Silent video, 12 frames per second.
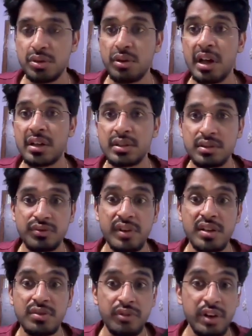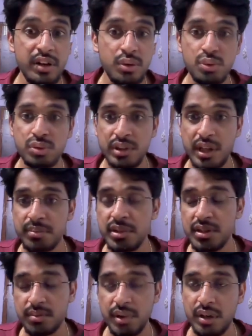you can just feel free to skip
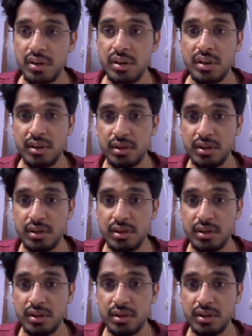this particular